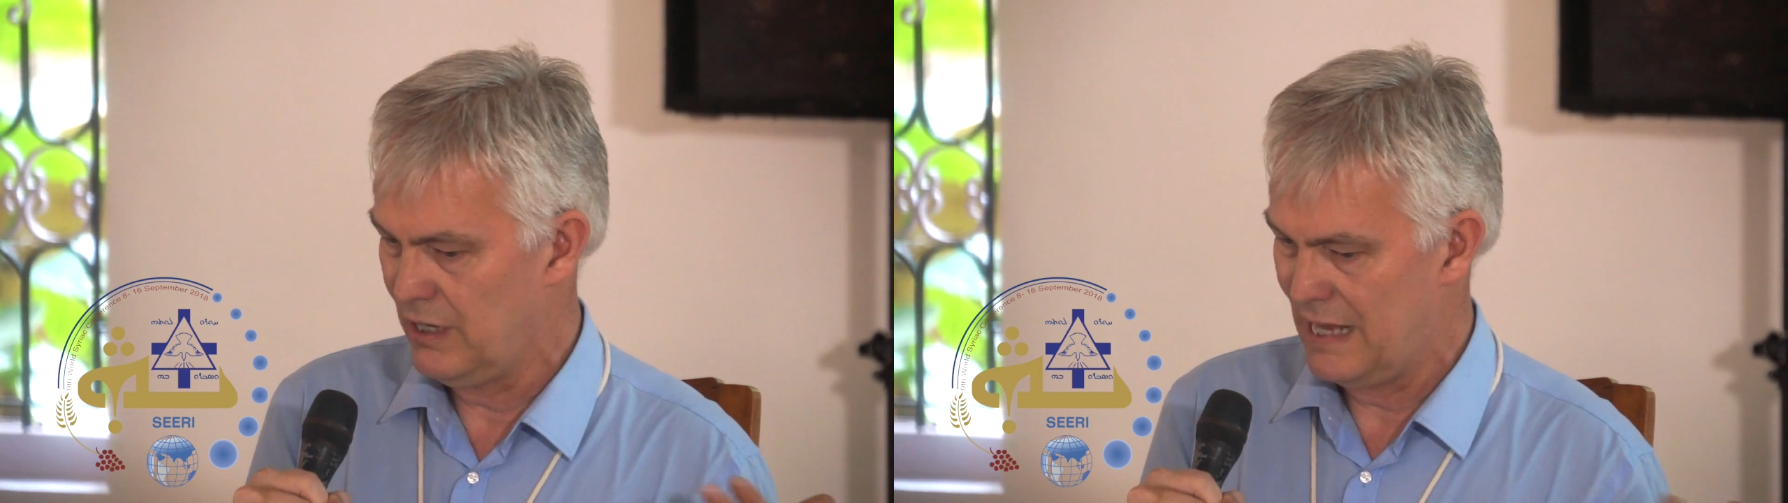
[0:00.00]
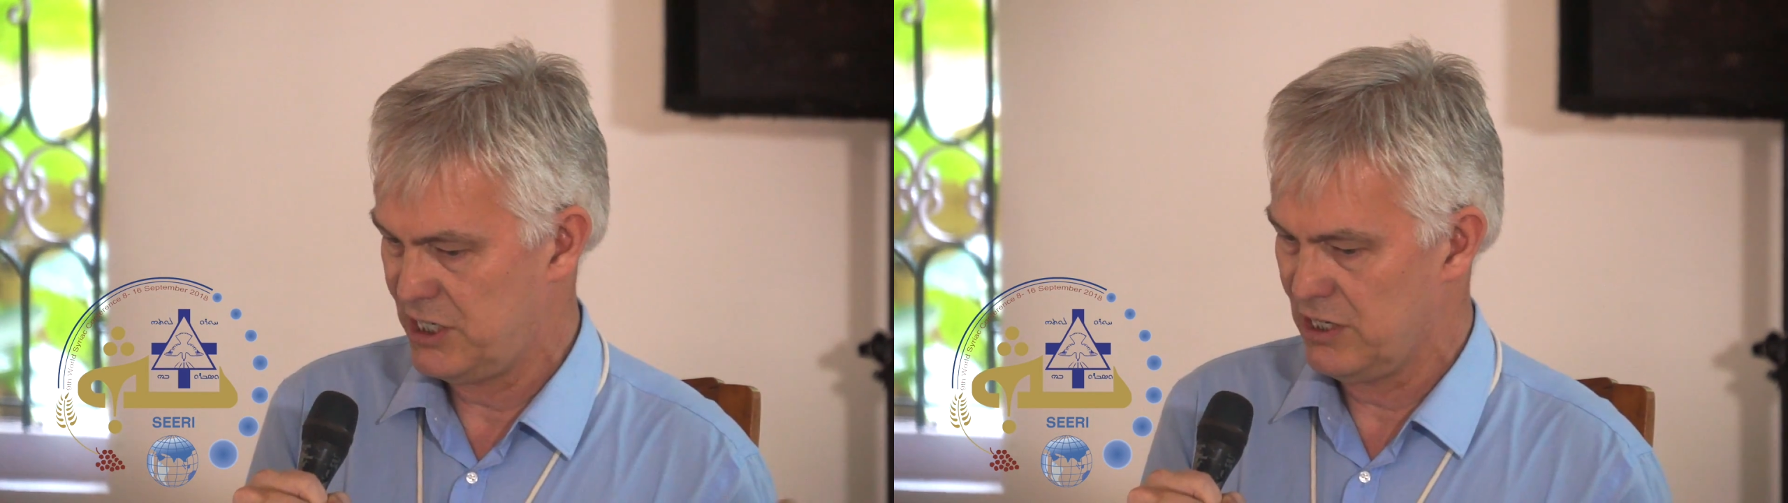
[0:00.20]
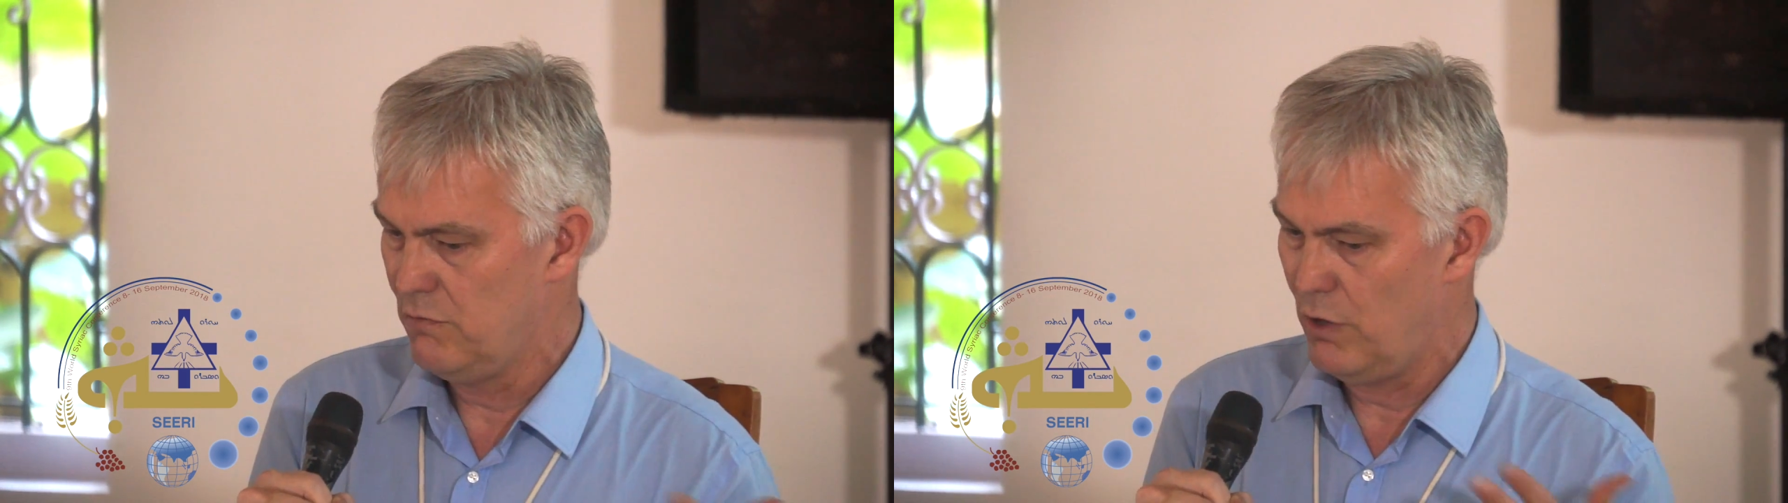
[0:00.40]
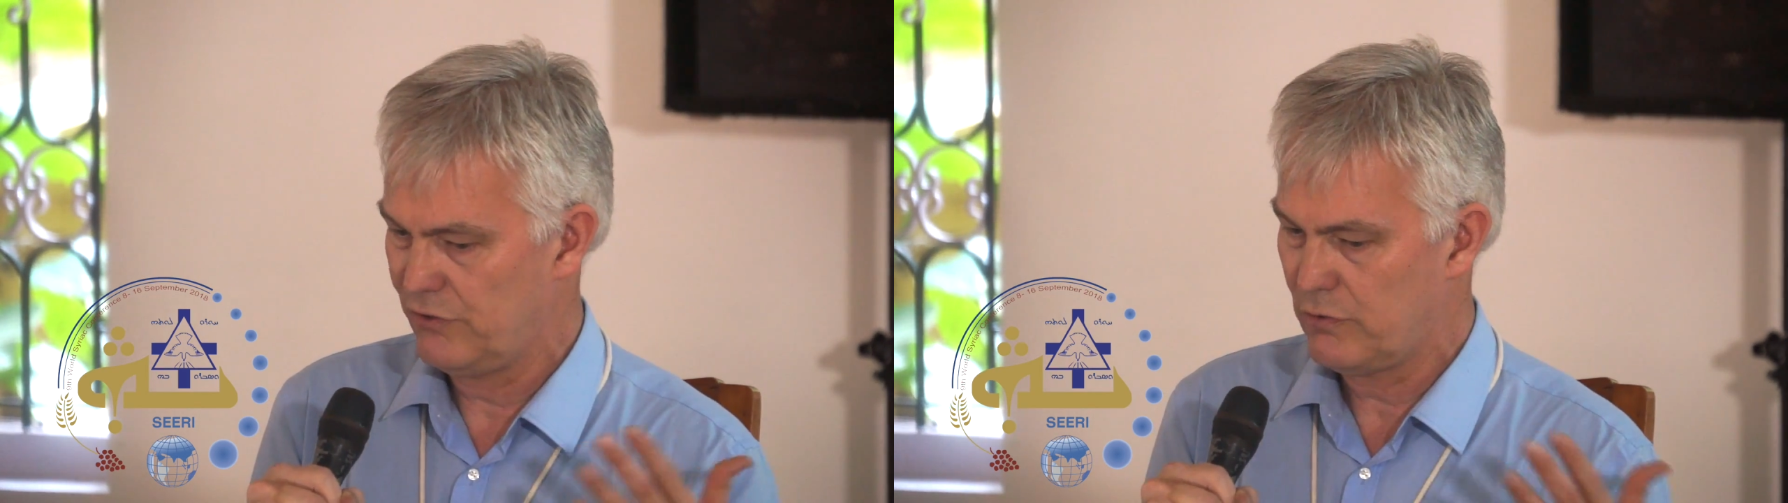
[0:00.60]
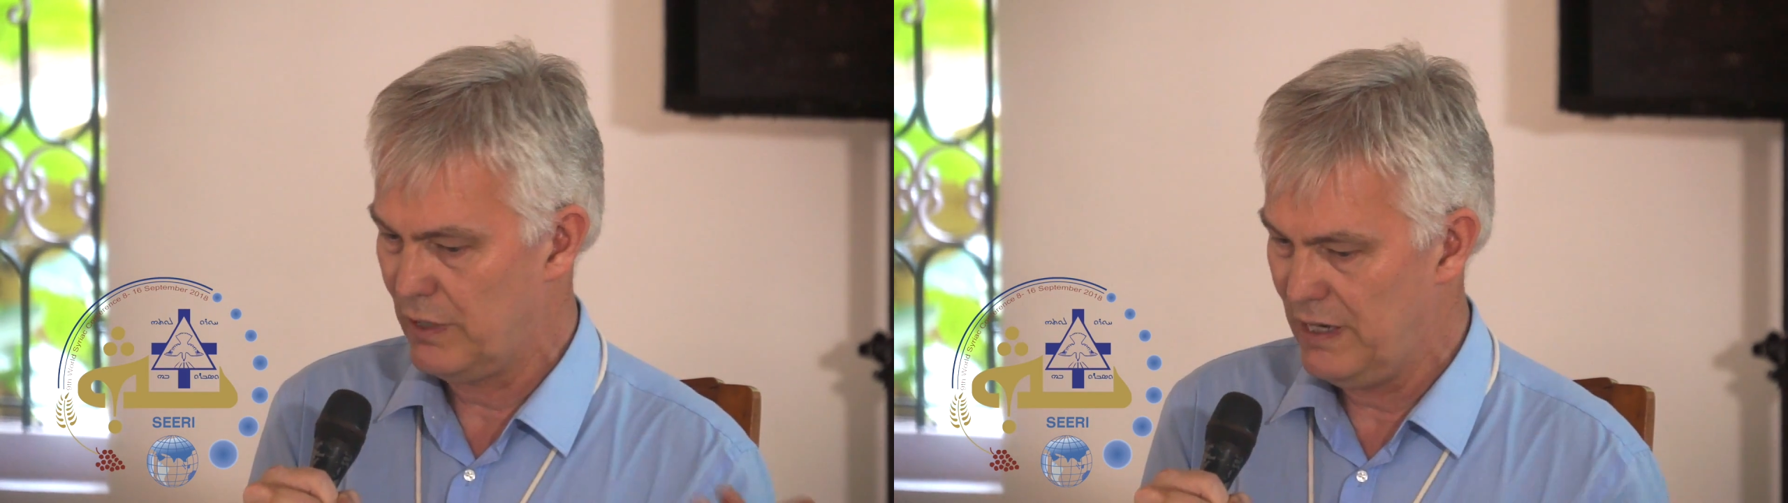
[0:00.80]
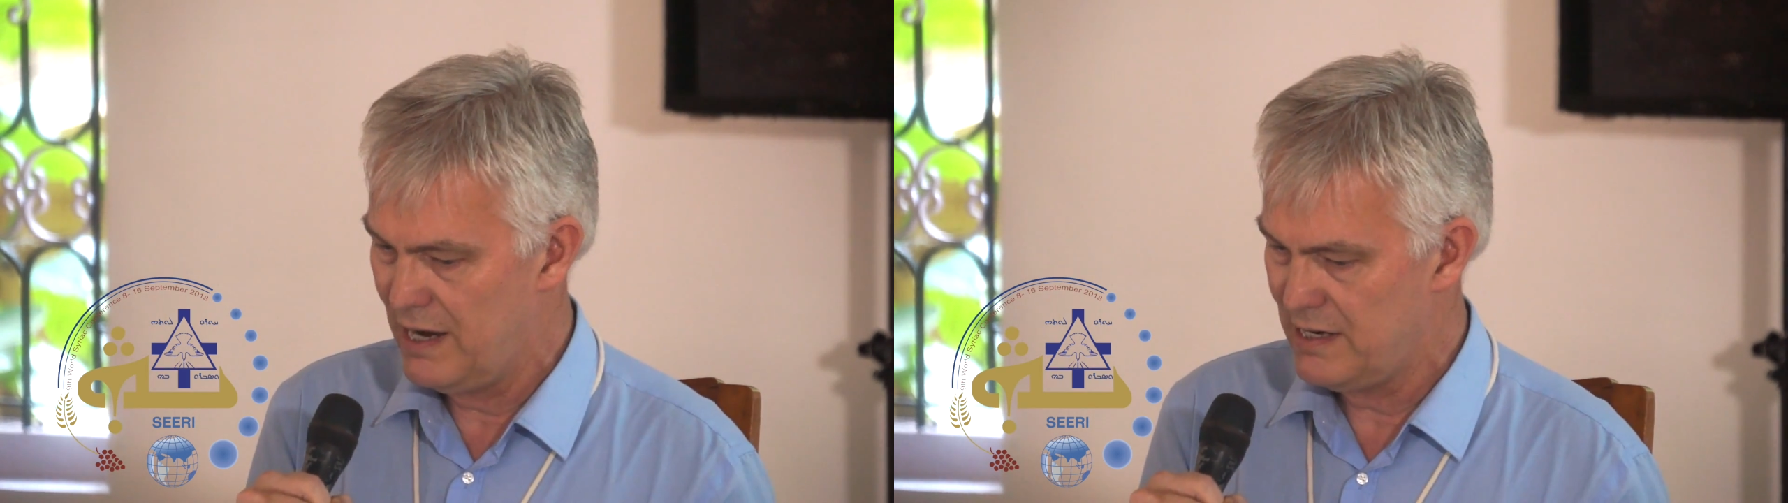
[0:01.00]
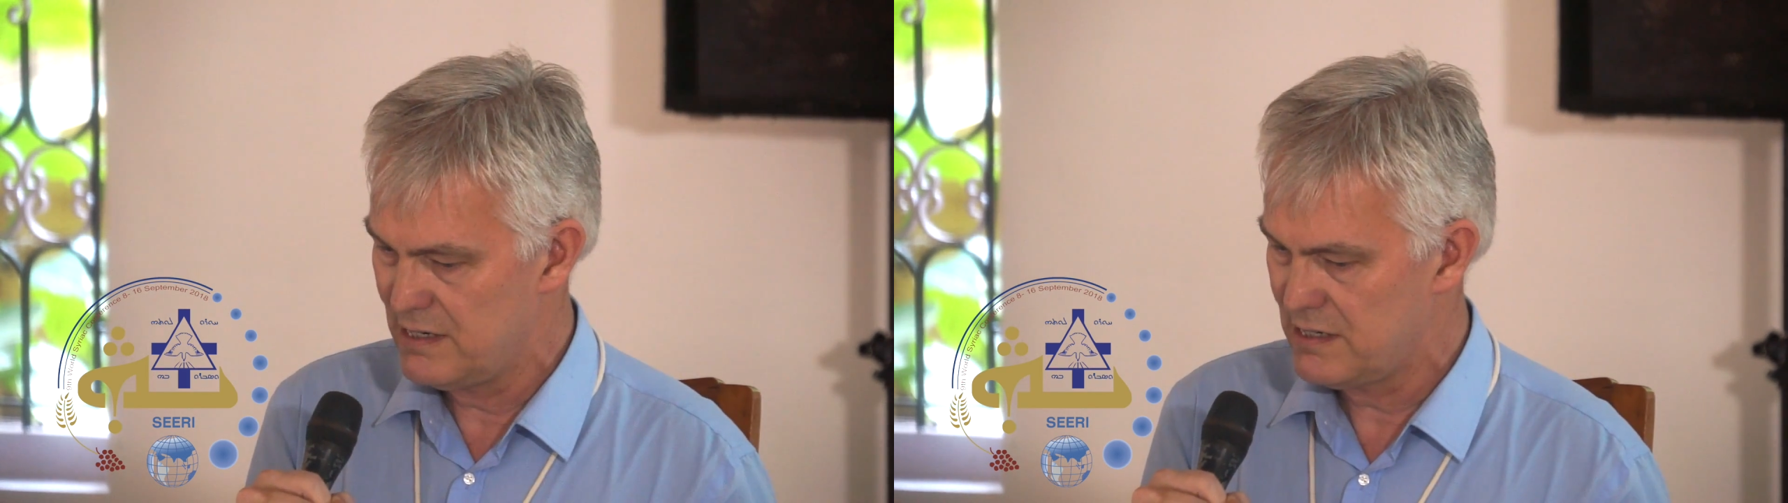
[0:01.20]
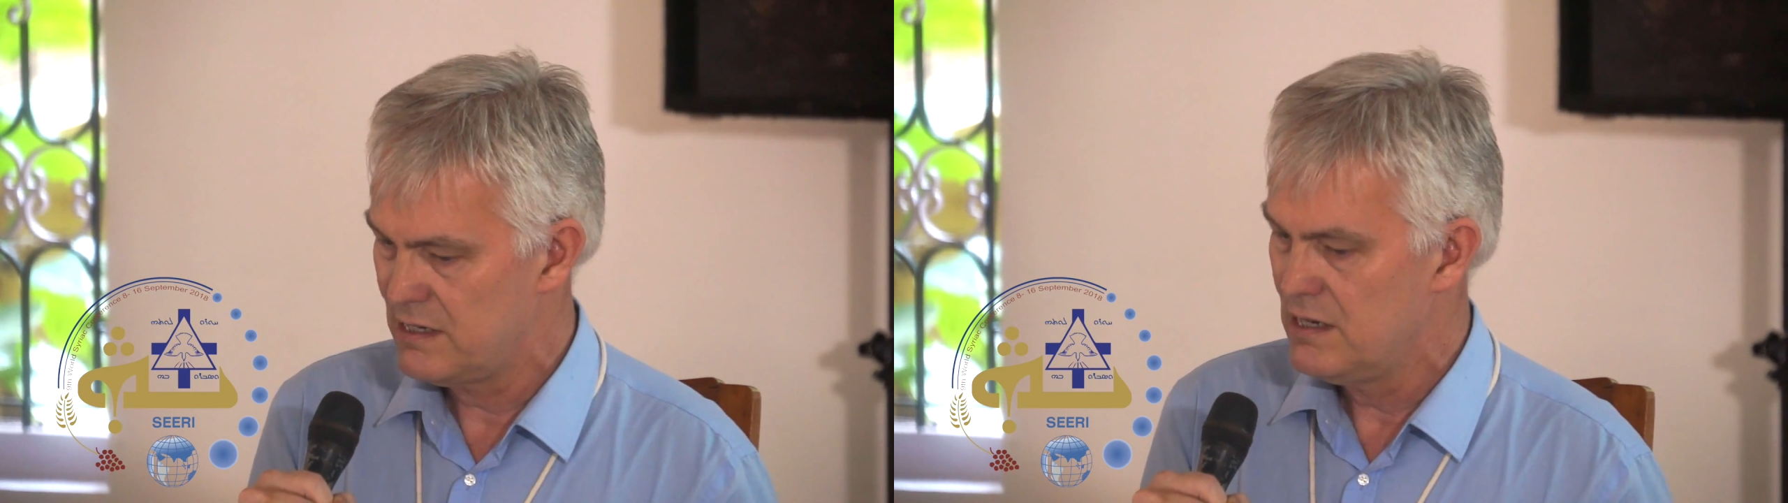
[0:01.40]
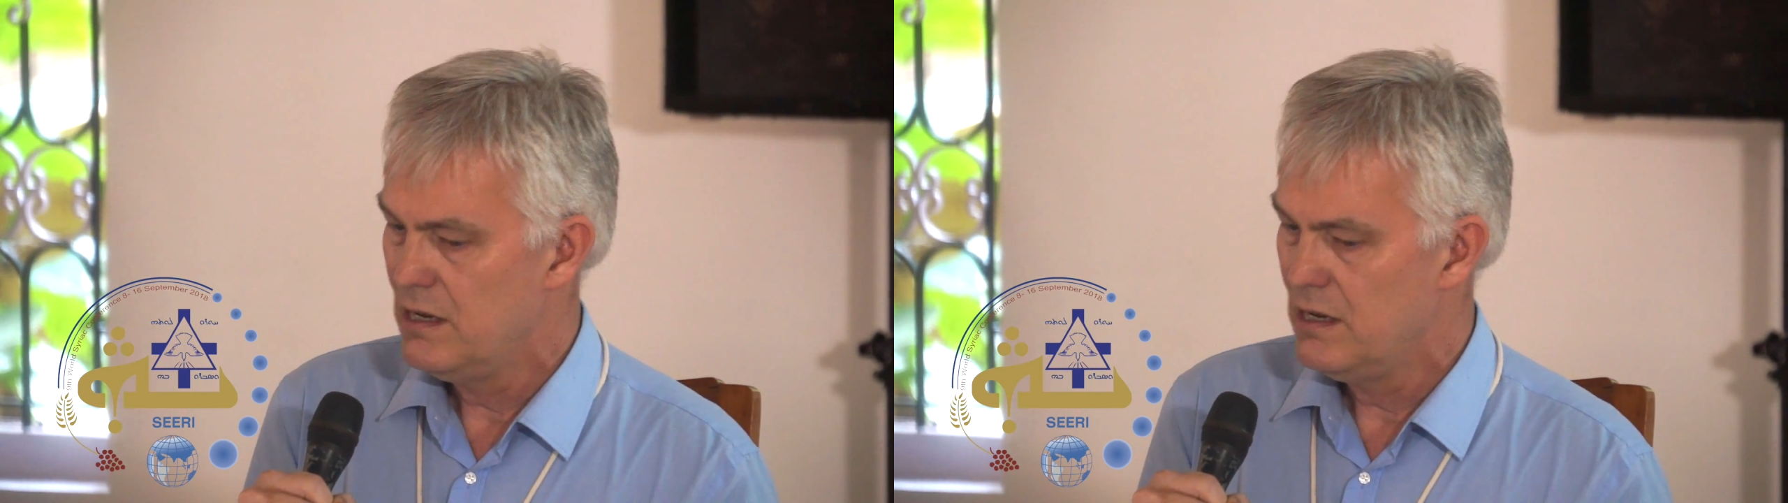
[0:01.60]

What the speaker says: collection was created,